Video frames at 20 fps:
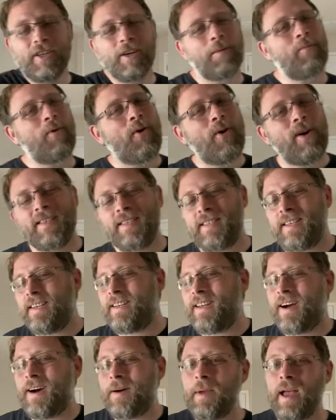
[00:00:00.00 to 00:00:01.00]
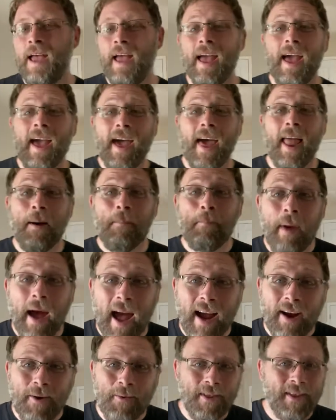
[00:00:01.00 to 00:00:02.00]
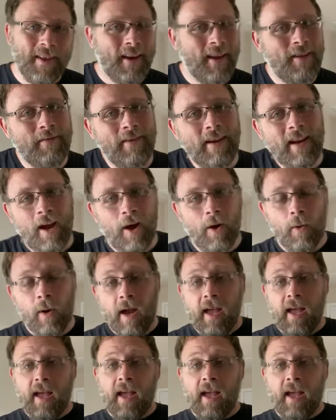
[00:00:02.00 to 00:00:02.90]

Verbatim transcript: your boy C Dub, and I'm back with another video.